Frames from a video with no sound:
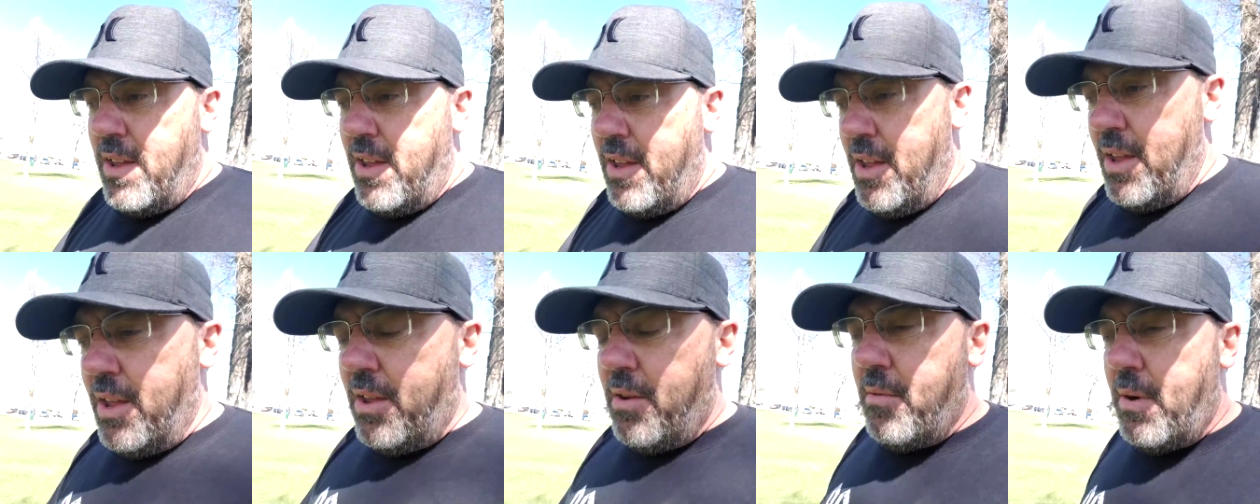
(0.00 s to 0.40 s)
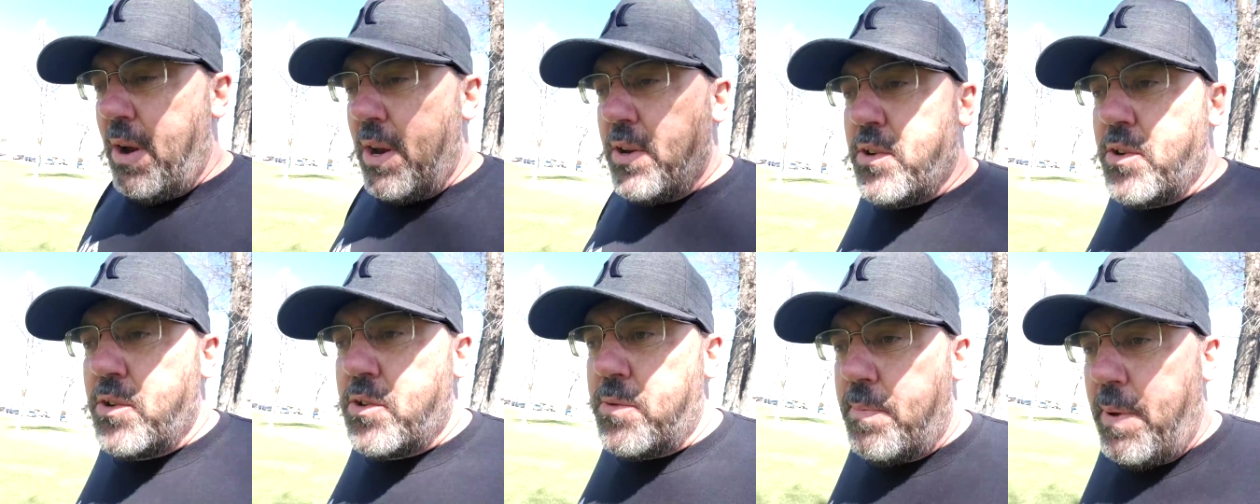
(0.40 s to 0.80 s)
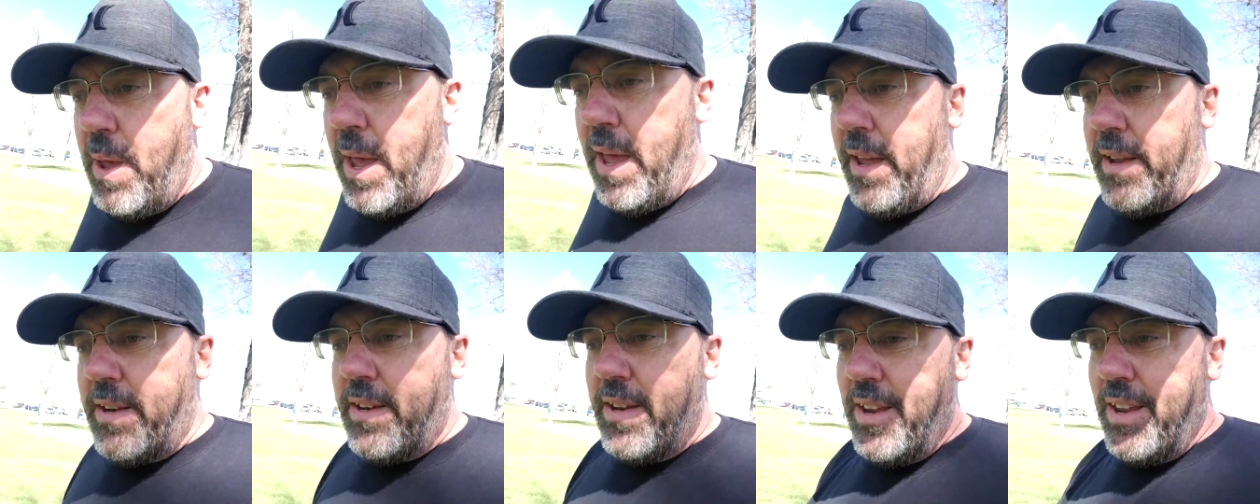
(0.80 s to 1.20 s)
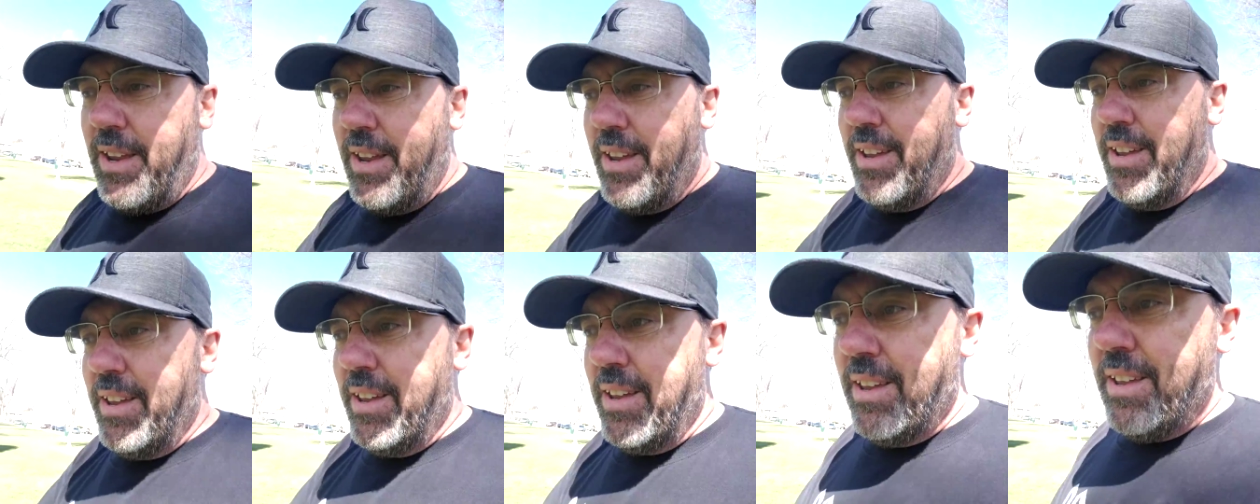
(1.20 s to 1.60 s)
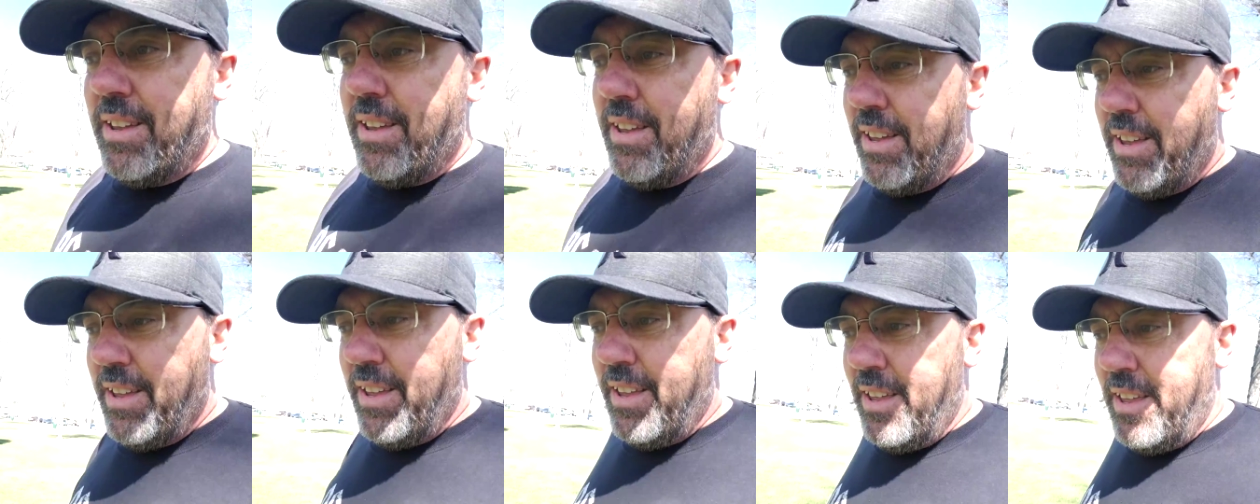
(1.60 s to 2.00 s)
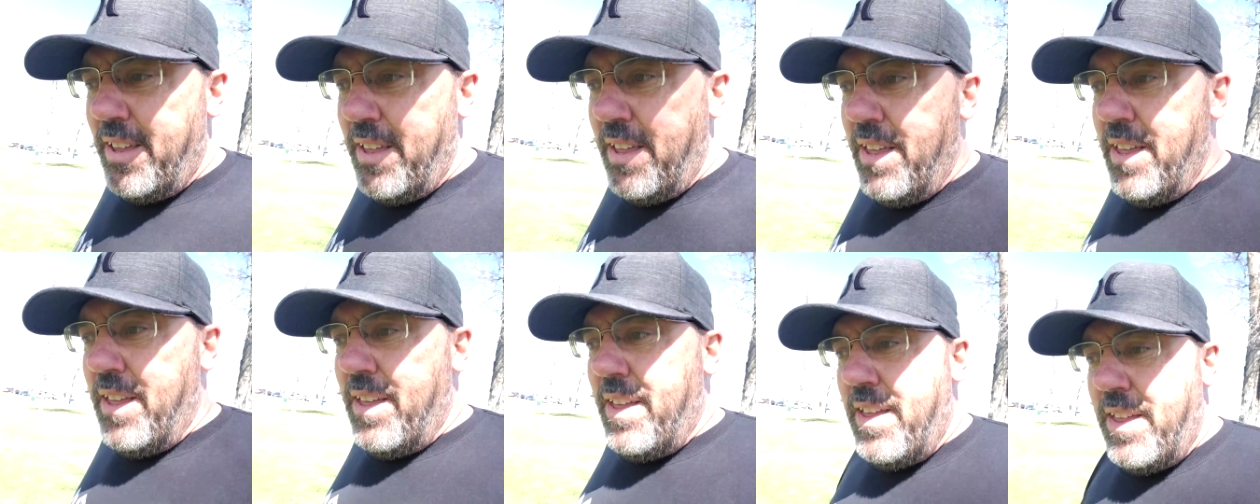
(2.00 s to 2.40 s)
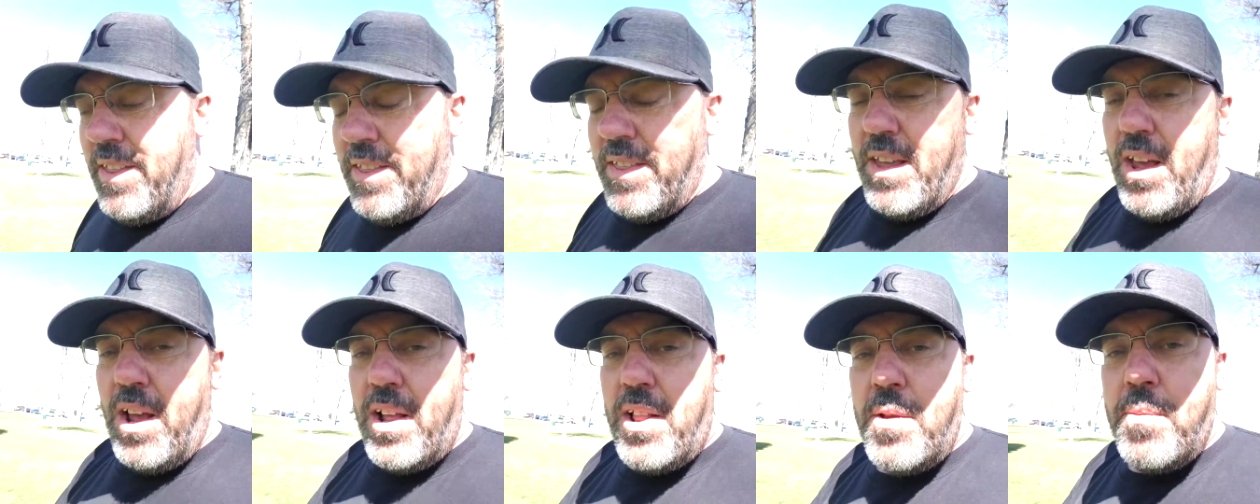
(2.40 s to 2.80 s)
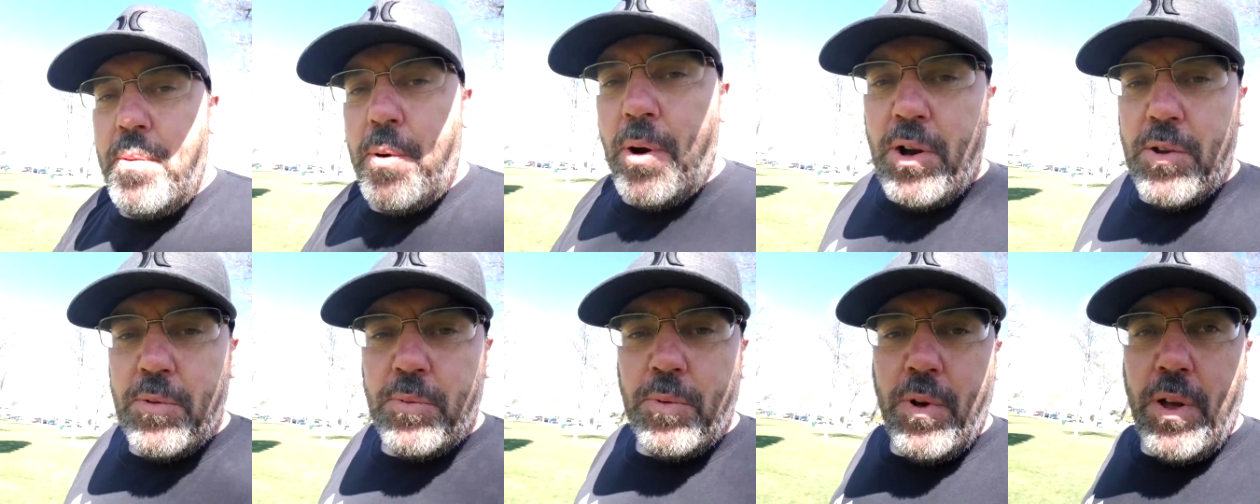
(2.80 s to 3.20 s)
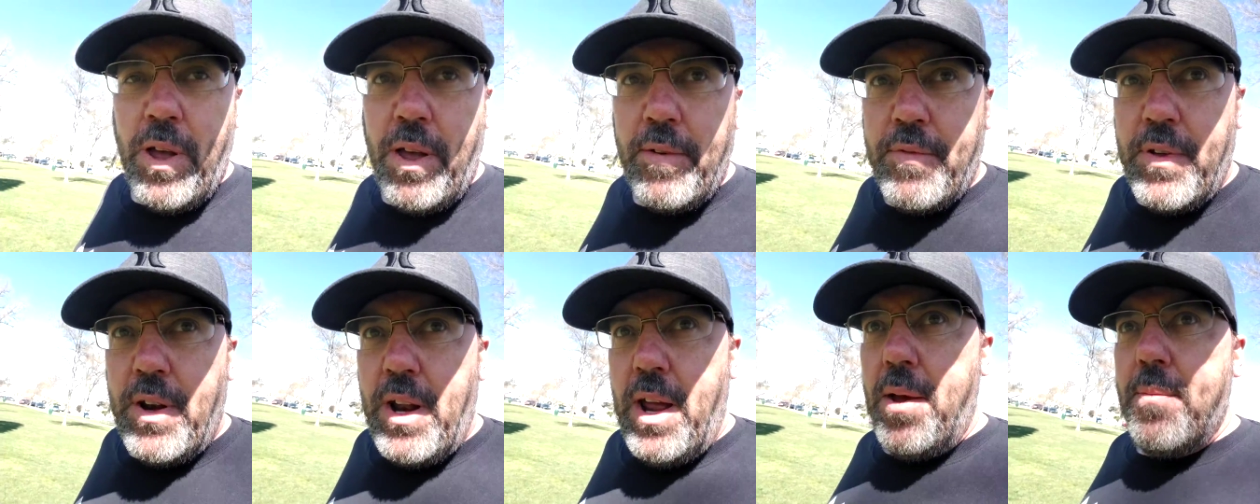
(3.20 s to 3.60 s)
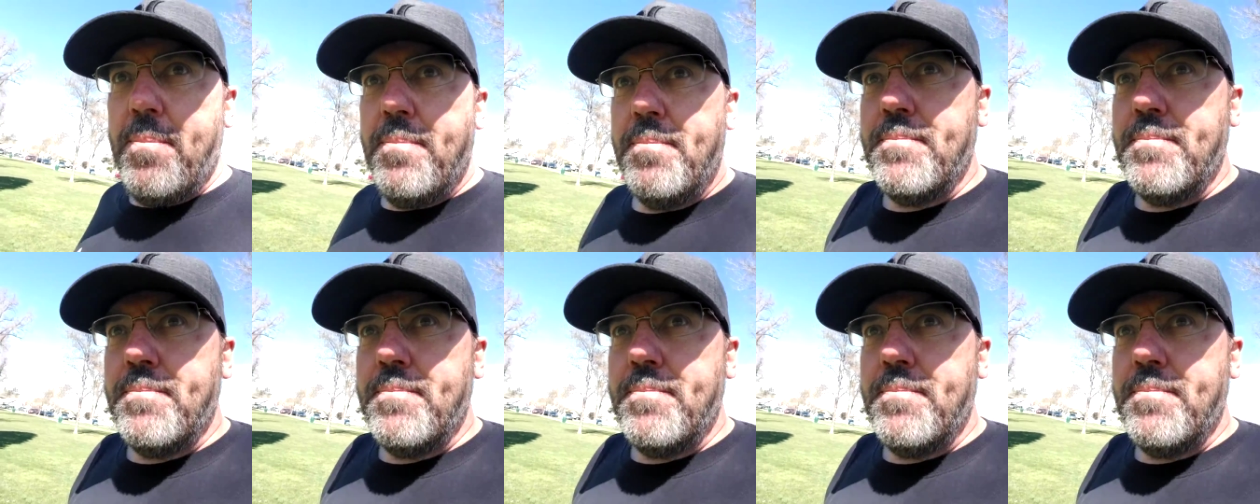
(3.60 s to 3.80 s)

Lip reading: In retrospect, the ugly parts will F it up.